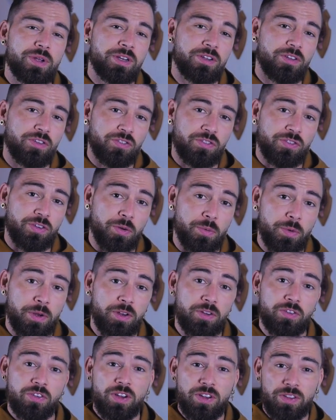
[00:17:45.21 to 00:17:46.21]
in this
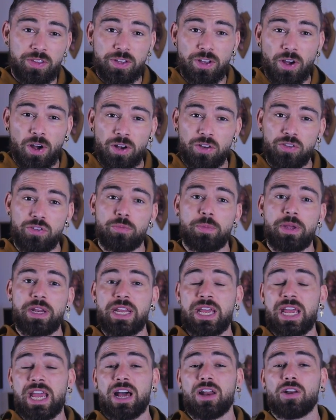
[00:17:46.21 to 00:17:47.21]
series, the
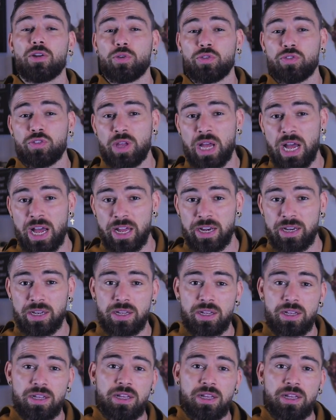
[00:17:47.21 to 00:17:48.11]
Ultimate Hair Loss Guide.